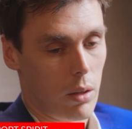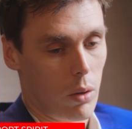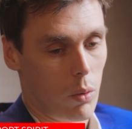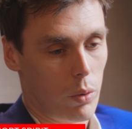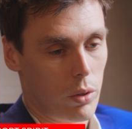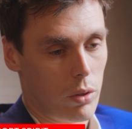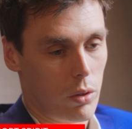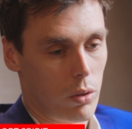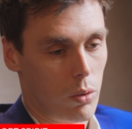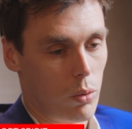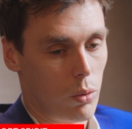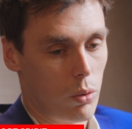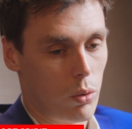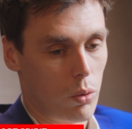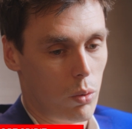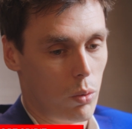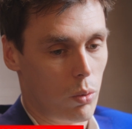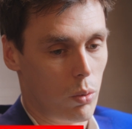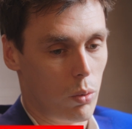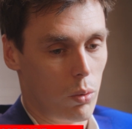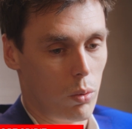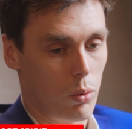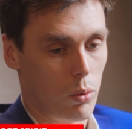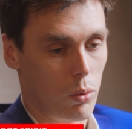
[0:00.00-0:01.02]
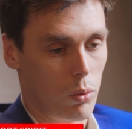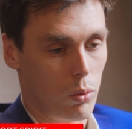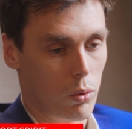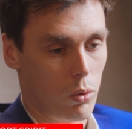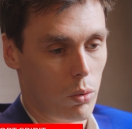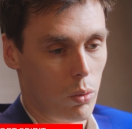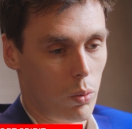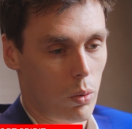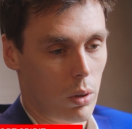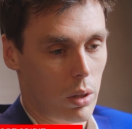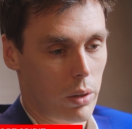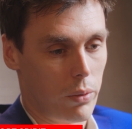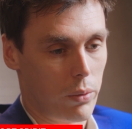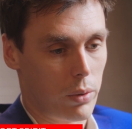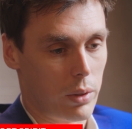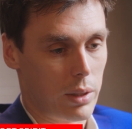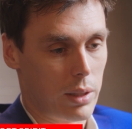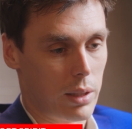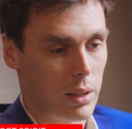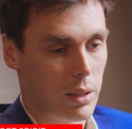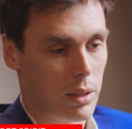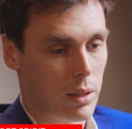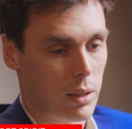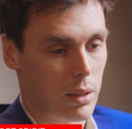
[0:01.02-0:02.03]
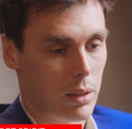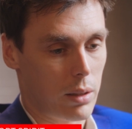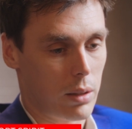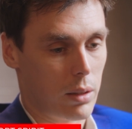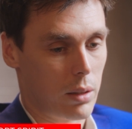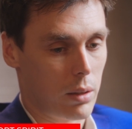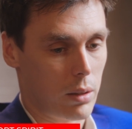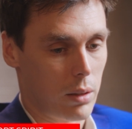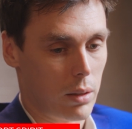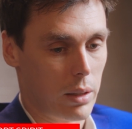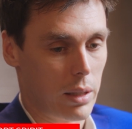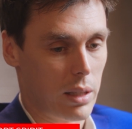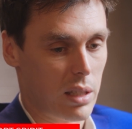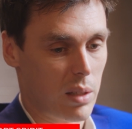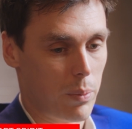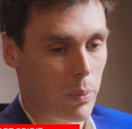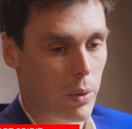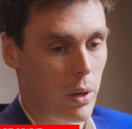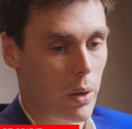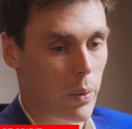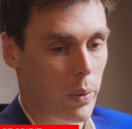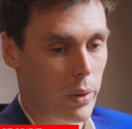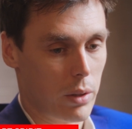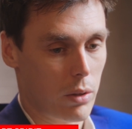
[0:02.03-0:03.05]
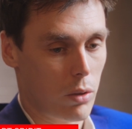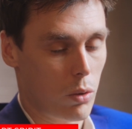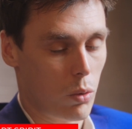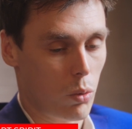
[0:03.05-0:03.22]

always good to have this experience